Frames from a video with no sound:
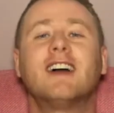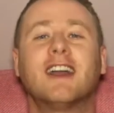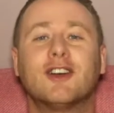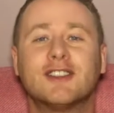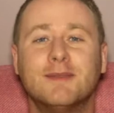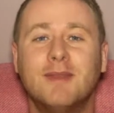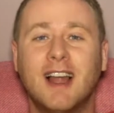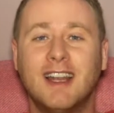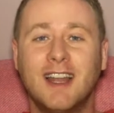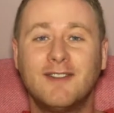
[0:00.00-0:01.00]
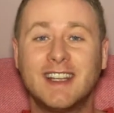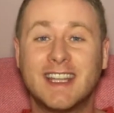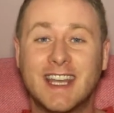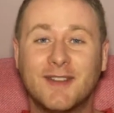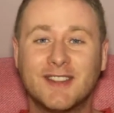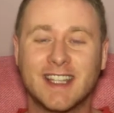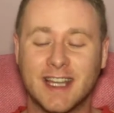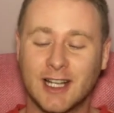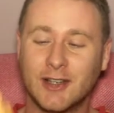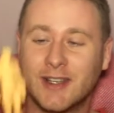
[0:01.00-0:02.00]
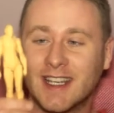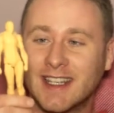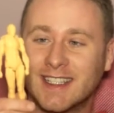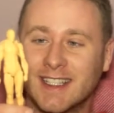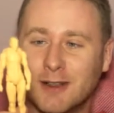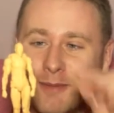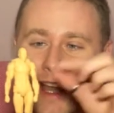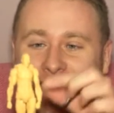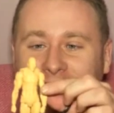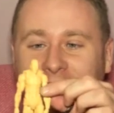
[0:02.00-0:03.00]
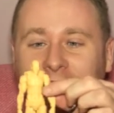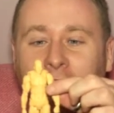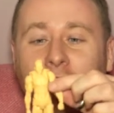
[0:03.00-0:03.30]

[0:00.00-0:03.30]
I got some lovely gifts, including this little man here,